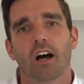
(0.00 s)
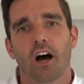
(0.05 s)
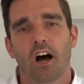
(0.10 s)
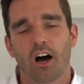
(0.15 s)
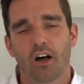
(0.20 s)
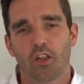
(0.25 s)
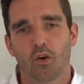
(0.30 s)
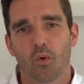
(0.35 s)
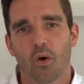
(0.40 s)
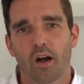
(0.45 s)

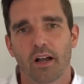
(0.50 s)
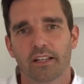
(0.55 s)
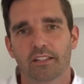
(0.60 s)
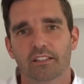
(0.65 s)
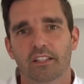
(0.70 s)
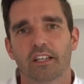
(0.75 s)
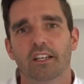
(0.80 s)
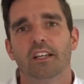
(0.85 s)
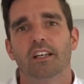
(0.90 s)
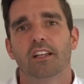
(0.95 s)

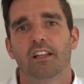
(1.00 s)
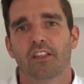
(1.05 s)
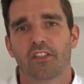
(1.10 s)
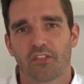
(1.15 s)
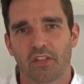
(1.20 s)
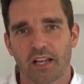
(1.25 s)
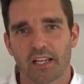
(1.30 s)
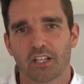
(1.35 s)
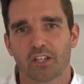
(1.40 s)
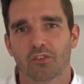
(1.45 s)
Otherwise,
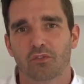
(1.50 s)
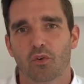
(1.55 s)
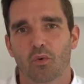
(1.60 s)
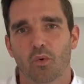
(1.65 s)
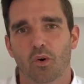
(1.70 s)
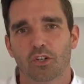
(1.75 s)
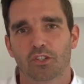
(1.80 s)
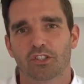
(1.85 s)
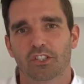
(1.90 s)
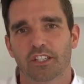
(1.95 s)
thank you for
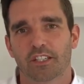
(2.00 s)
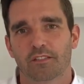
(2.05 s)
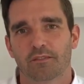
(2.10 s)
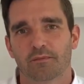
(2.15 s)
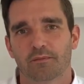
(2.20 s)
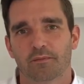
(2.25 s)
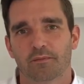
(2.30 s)
watching.